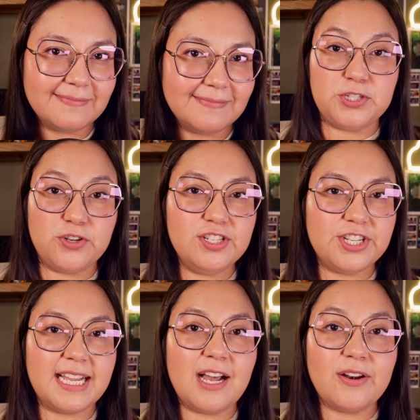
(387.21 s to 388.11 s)
Be sure to
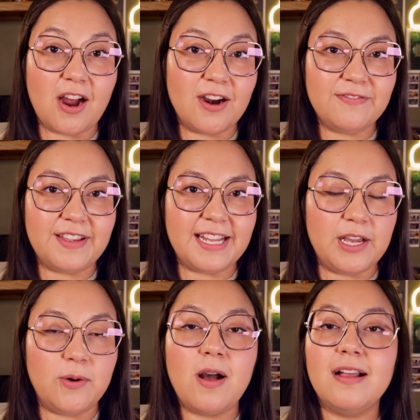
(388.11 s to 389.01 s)
check out our
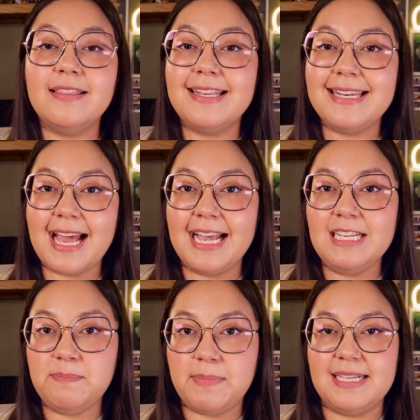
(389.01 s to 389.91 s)
video on the
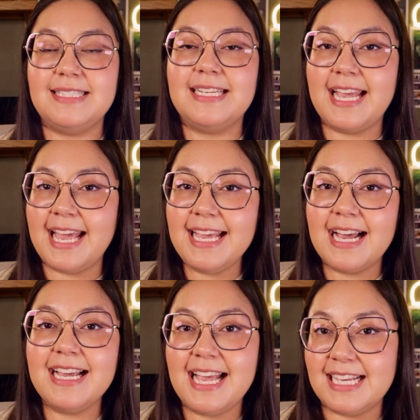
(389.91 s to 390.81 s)
9 best
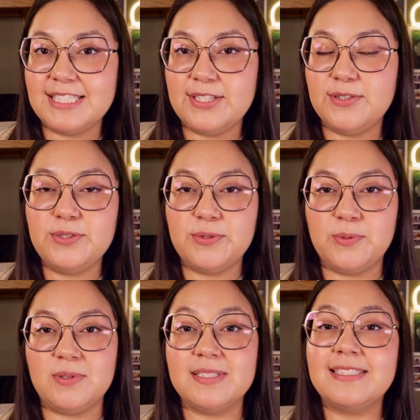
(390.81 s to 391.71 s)
AI SEO
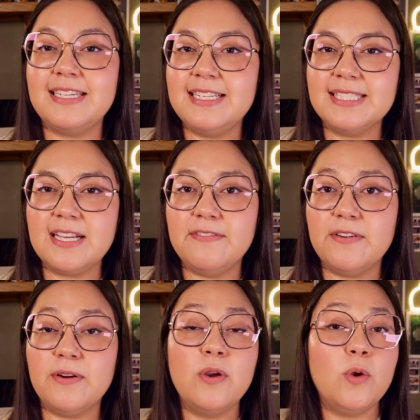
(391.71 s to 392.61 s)
tools to
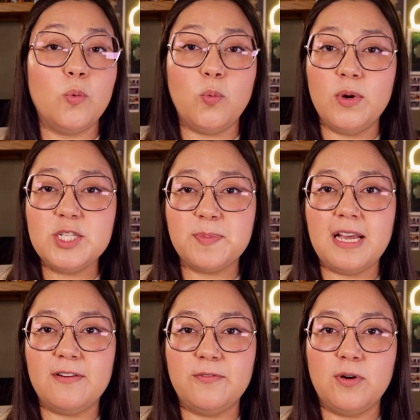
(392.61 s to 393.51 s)
discover which
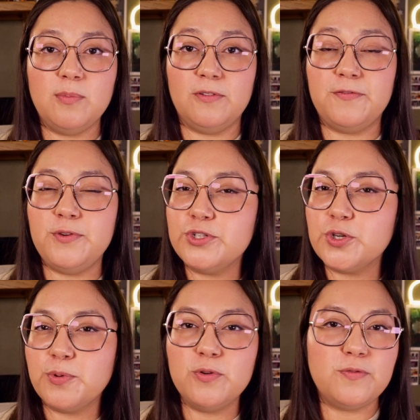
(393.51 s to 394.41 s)
platform will
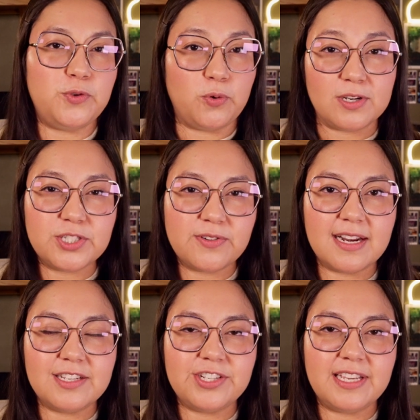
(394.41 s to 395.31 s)
future-proof your
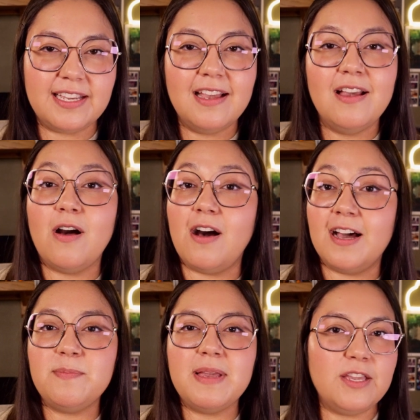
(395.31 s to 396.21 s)
strategy,
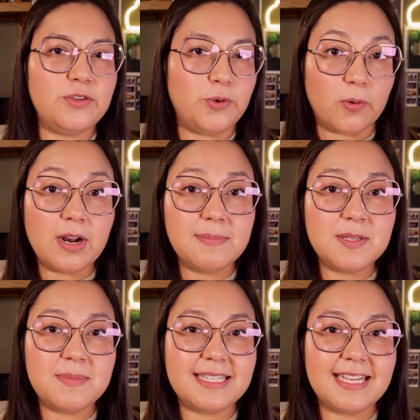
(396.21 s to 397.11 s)
automate your
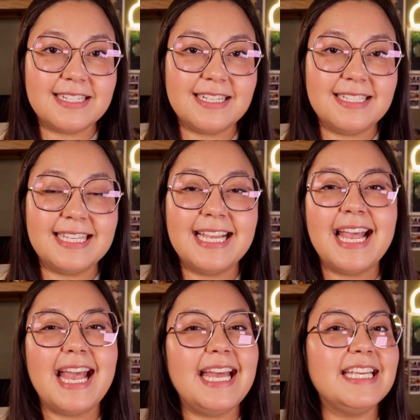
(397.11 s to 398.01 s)
optimizations,
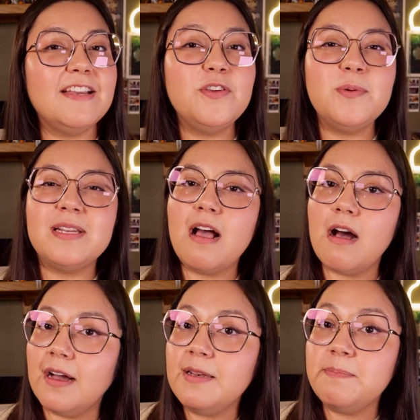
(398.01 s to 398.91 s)
and give you an
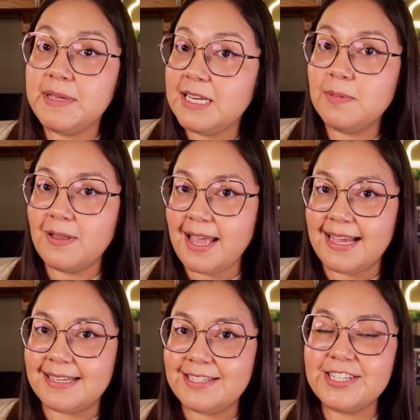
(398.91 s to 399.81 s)
unbeatable
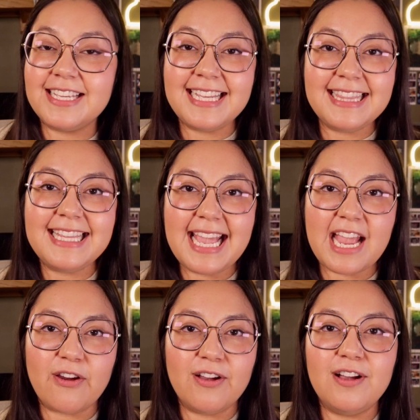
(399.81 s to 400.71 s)
edge in the
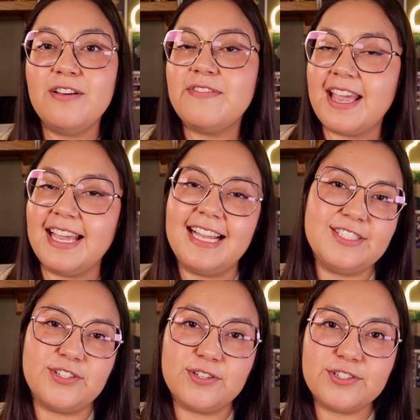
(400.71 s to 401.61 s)
era of AI
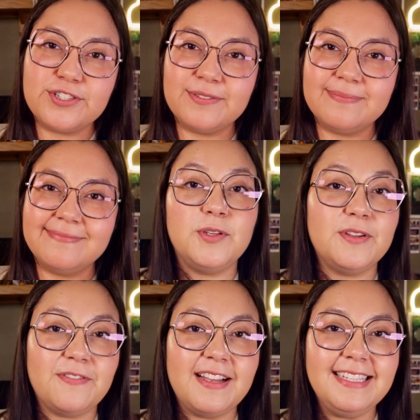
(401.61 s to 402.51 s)
search. You can
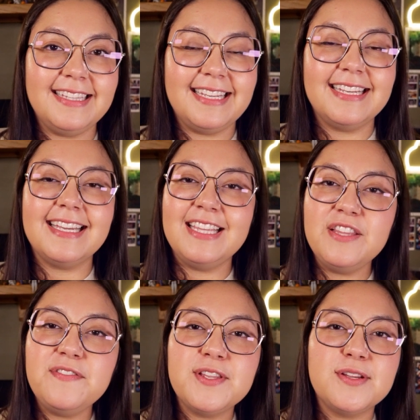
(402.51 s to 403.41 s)
find the link in the
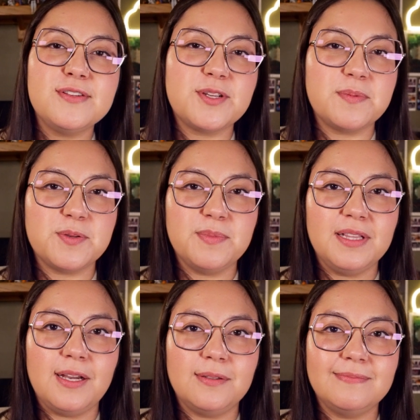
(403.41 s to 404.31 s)
video description
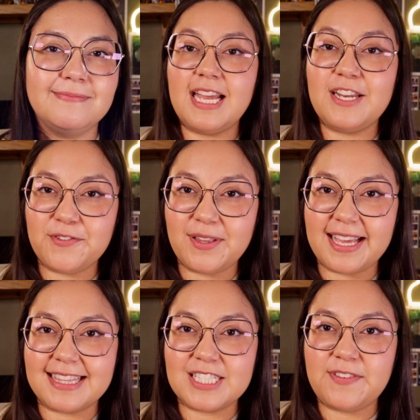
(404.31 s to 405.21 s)
below. And if you
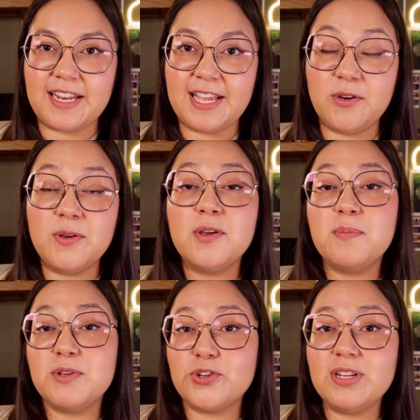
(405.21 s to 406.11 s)
like this video,
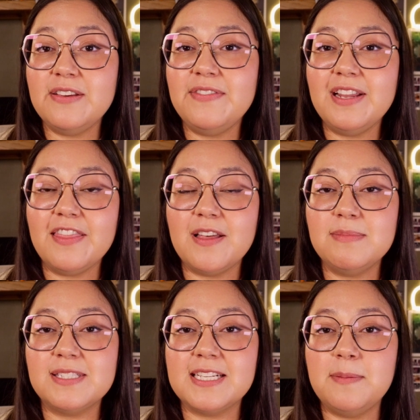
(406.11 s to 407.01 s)
be sure to give it a
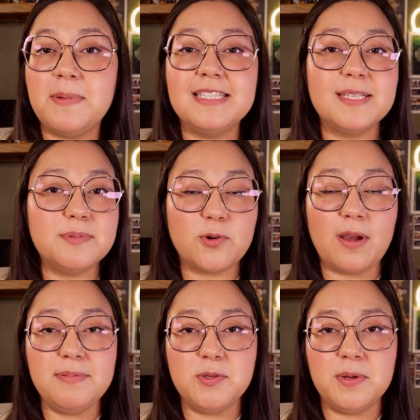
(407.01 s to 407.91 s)
thumbs up and
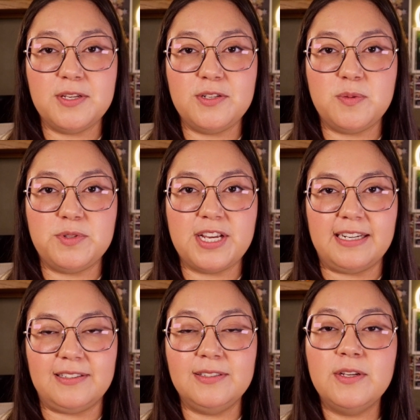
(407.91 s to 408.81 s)
subscribe to our YouTube
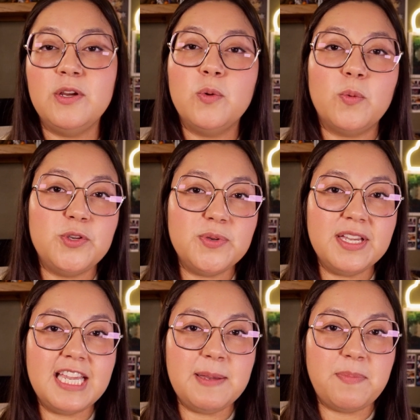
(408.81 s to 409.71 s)
channel, where you can
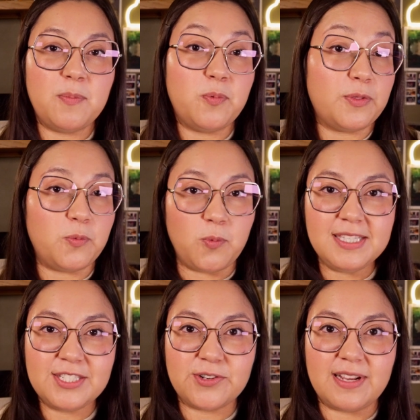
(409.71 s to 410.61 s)
keep up with
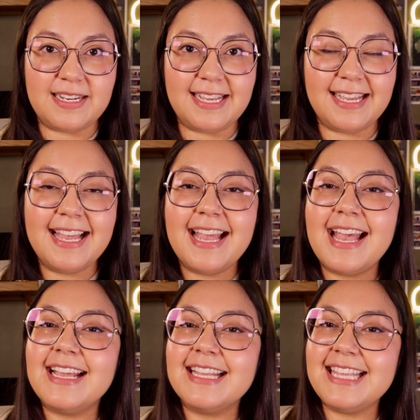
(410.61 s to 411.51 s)
what's trending
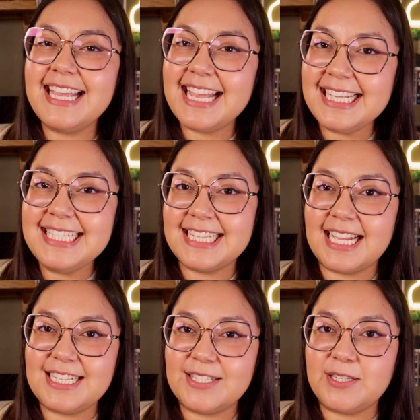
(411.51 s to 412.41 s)
and get the
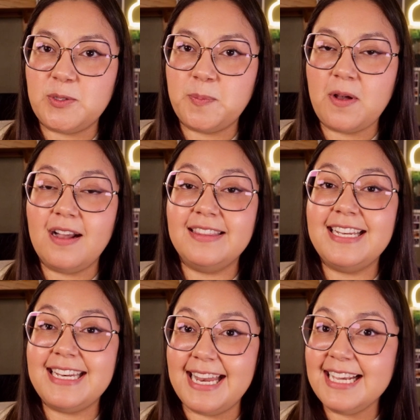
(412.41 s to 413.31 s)
inside scoop on the
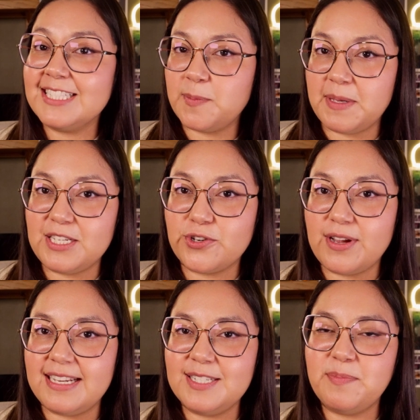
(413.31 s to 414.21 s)
next big
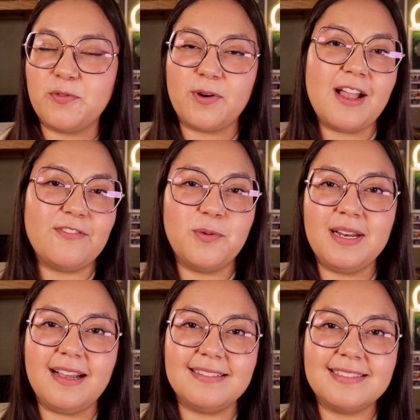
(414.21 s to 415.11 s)
trend before everyone
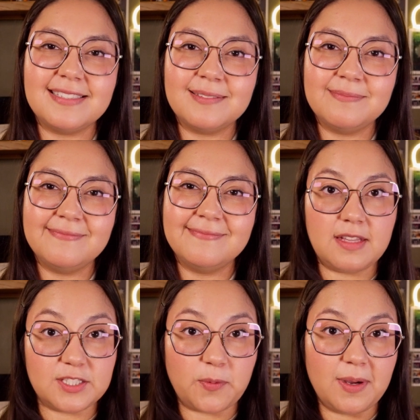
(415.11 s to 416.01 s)
else.
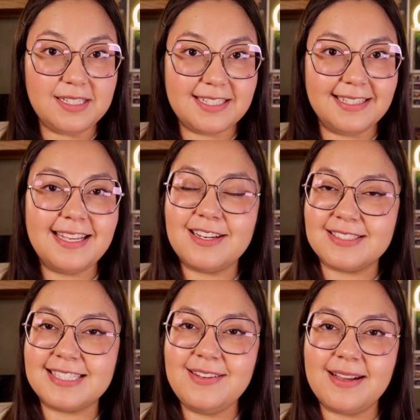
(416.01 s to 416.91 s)
Thanks for watching, and I'll
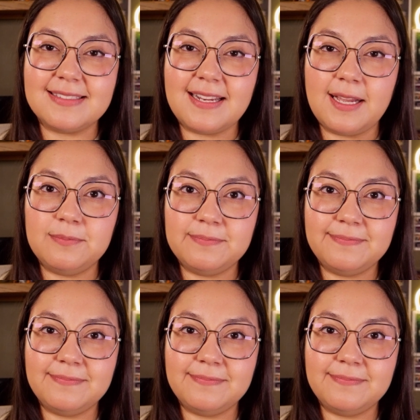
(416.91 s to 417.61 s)
see you next time.